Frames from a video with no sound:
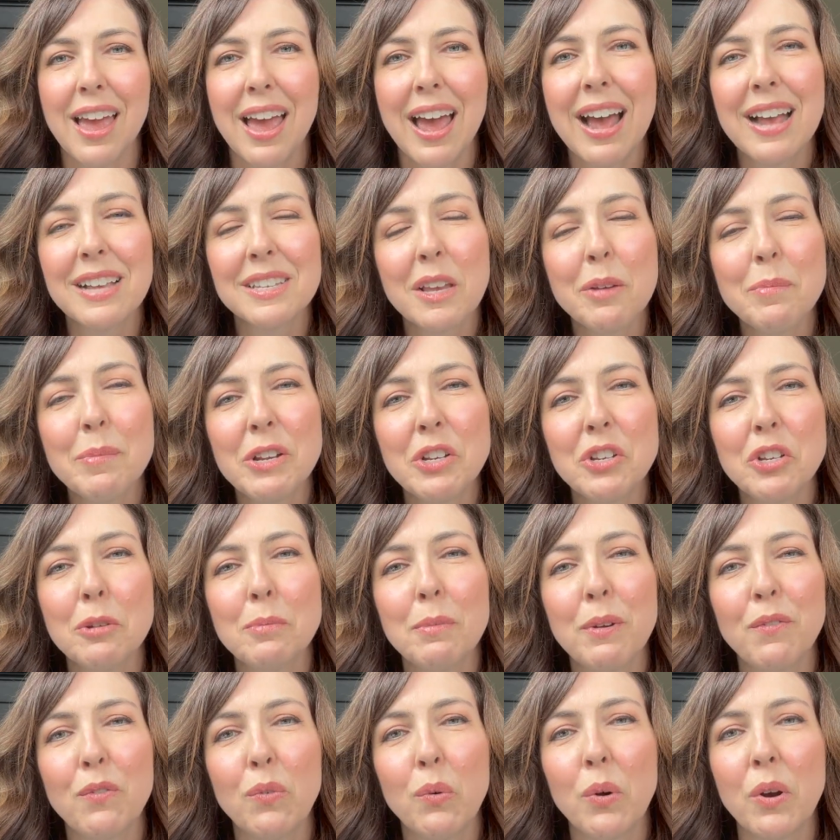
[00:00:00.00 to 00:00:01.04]
As I mentioned
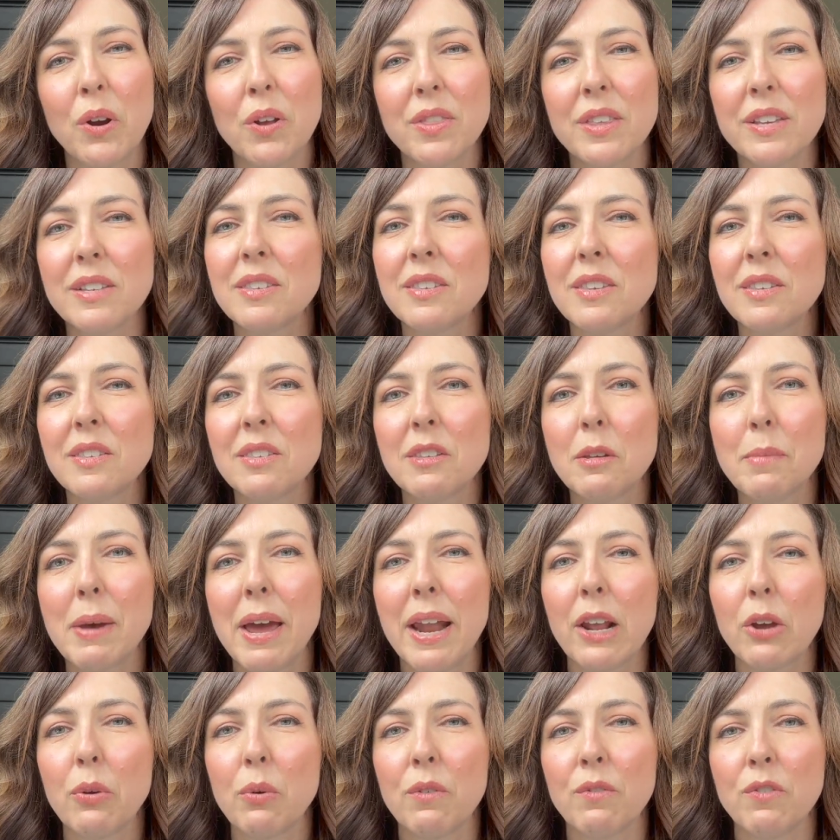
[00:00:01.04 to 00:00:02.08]
before, this
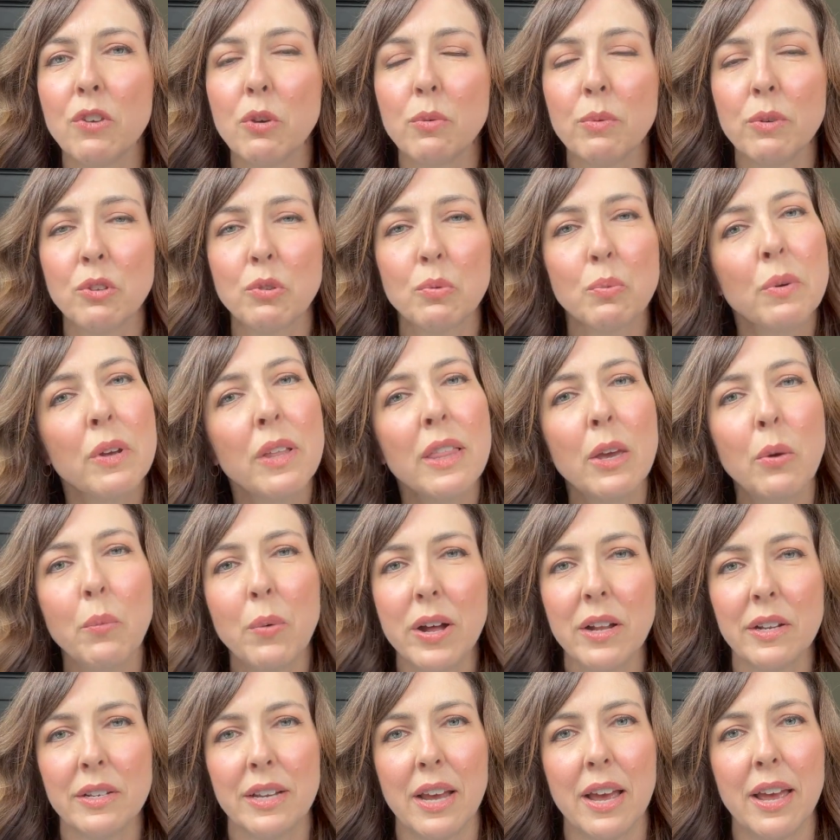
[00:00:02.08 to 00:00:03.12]
systematic review was really
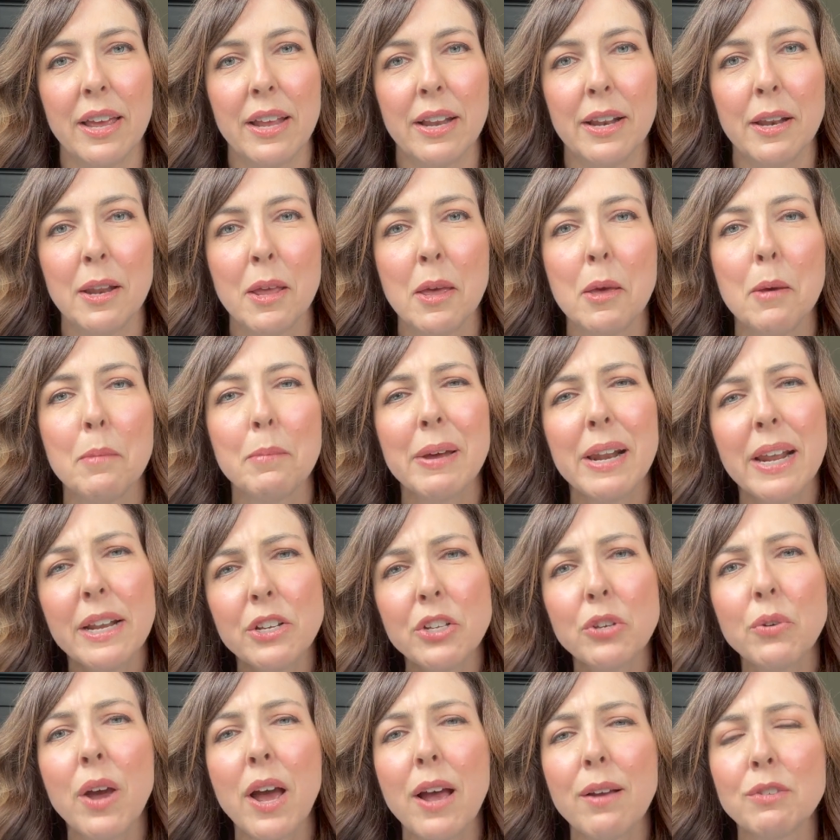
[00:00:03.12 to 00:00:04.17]
well done, but I
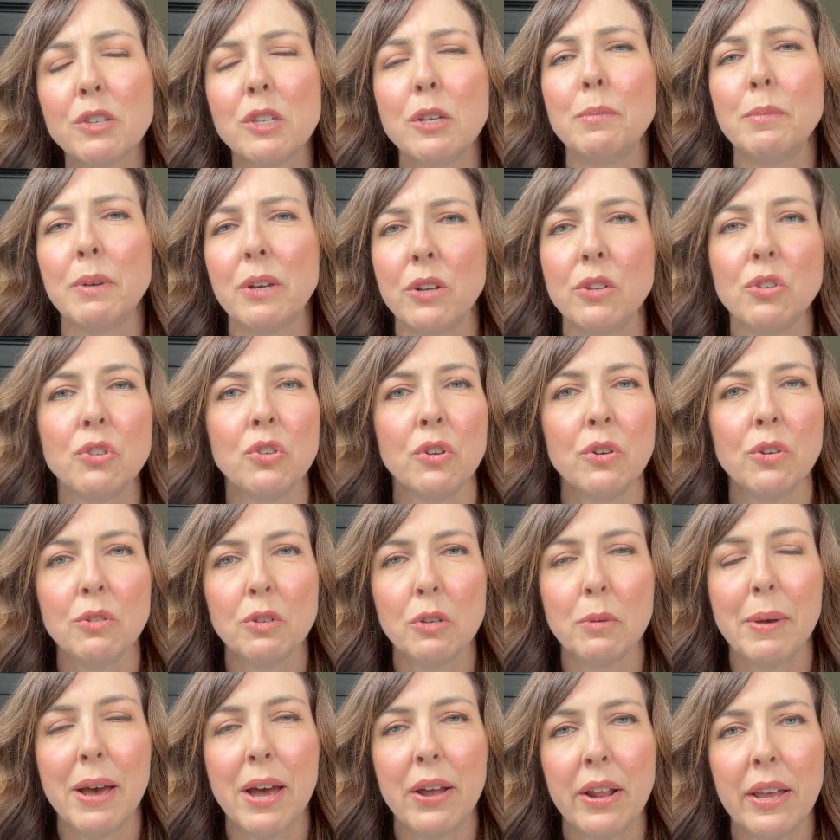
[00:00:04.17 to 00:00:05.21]
do have some concerns
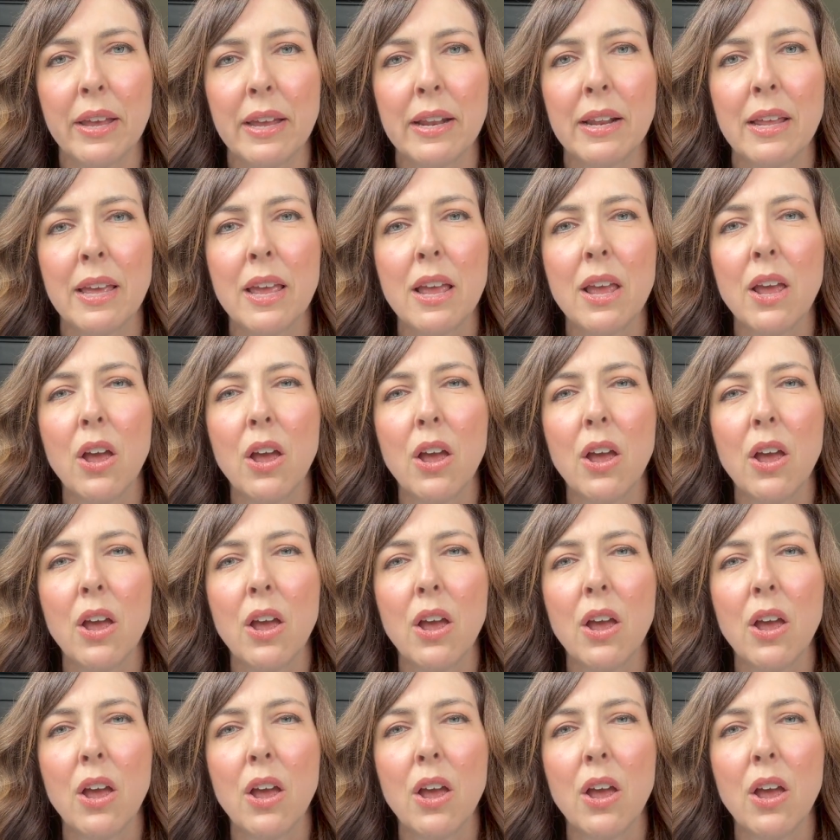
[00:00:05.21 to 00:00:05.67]
about it.